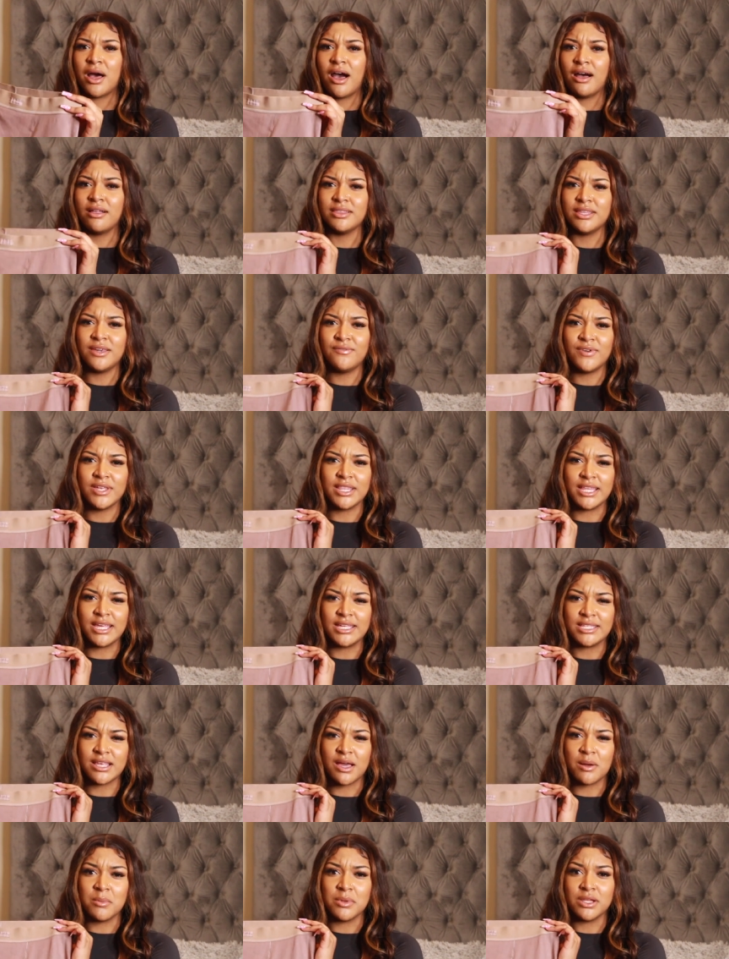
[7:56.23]
I'll leave it
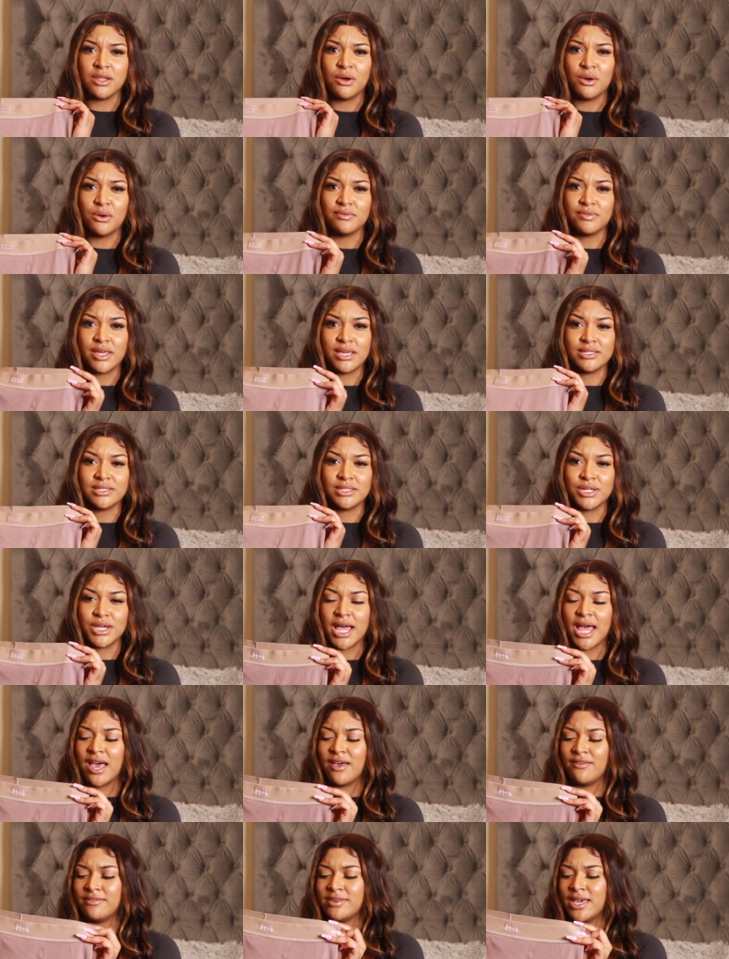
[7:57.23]
linked down below if they still
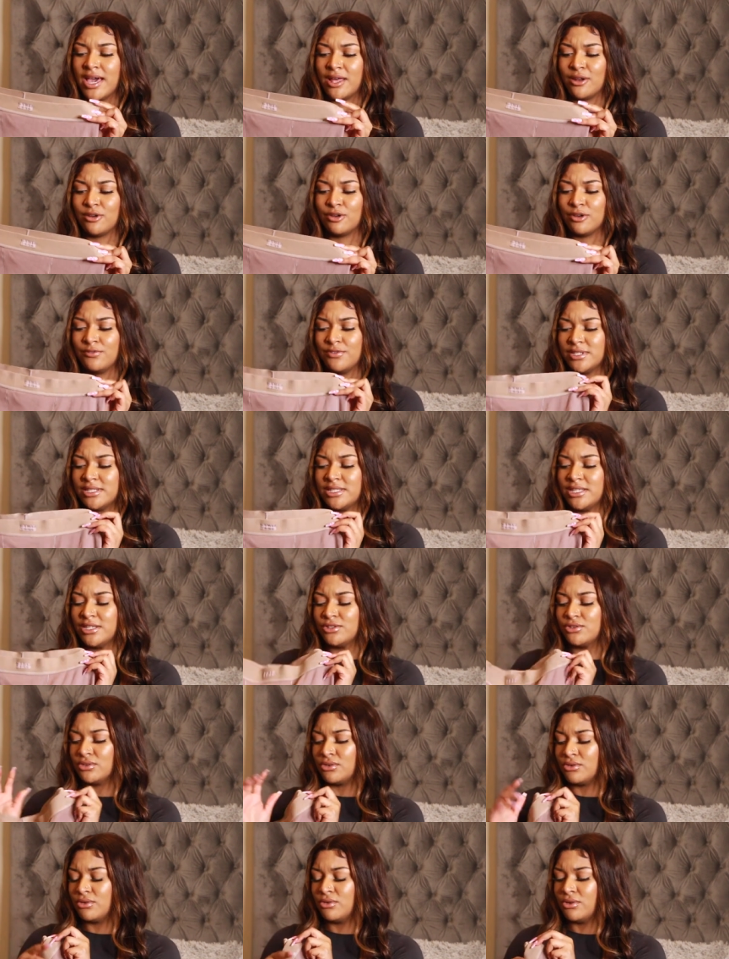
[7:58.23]
have it. I don't know if it's
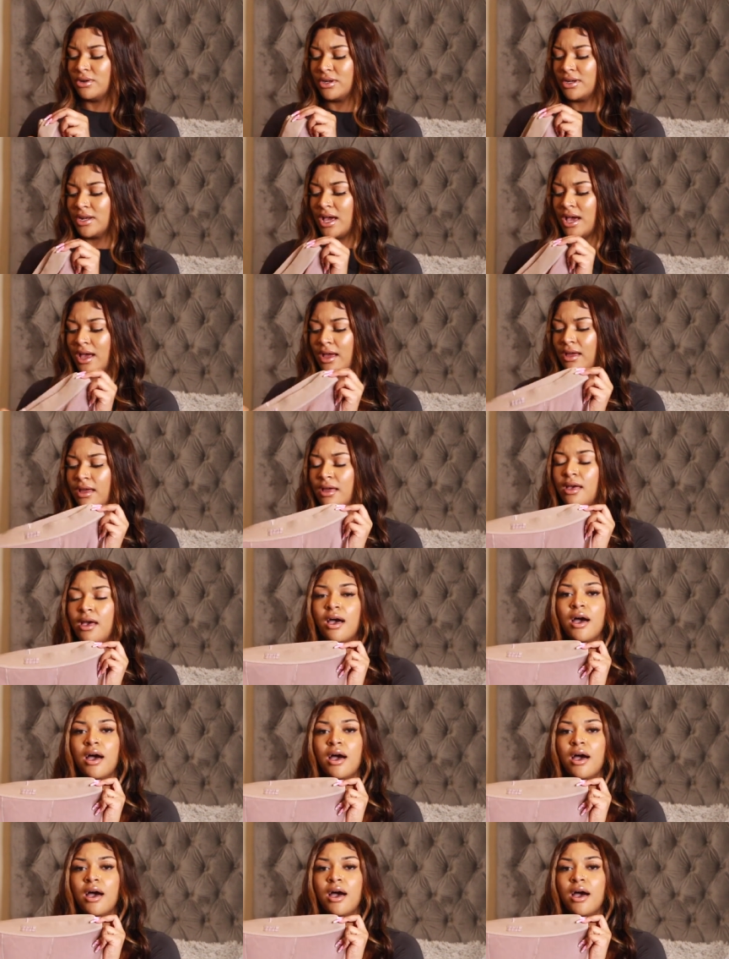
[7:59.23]
seasonal or not,